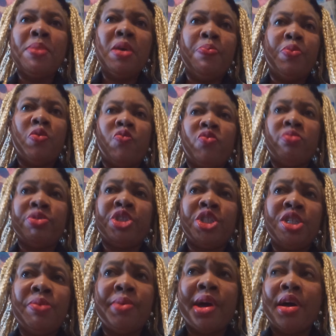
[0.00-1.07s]
people from
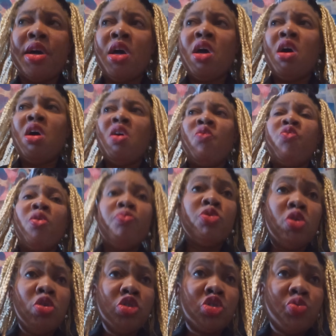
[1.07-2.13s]
Shiba, from
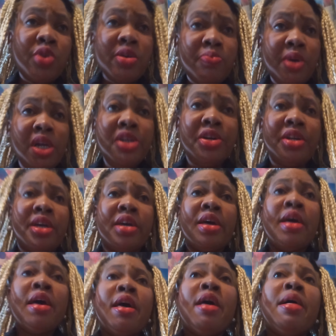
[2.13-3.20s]
Dogecoin millionaire
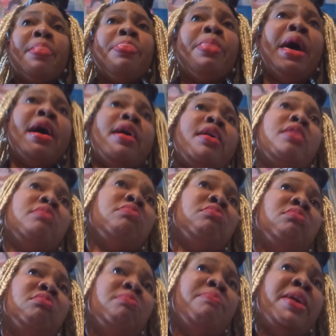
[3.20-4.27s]
that
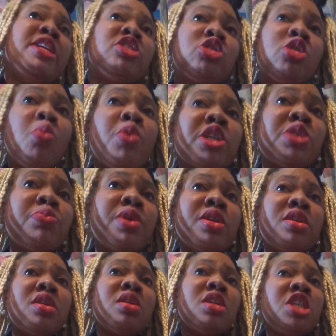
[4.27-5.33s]
made so much
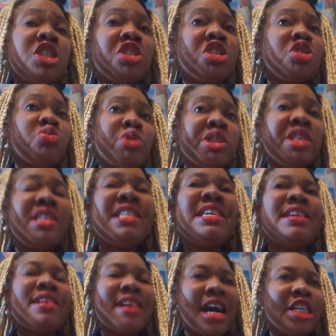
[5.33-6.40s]
money in his situation, he
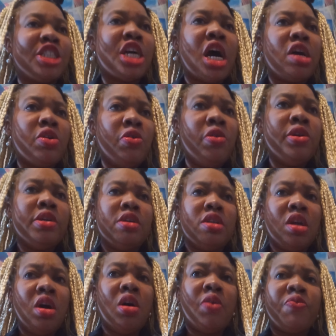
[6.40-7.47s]
didn't cash out early
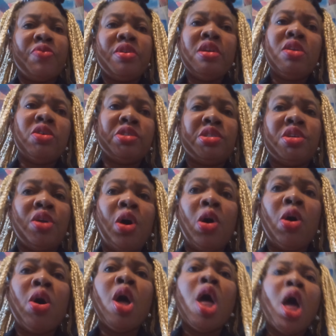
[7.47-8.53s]
enough, he lost it
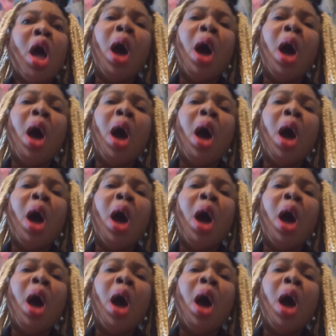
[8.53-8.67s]
all.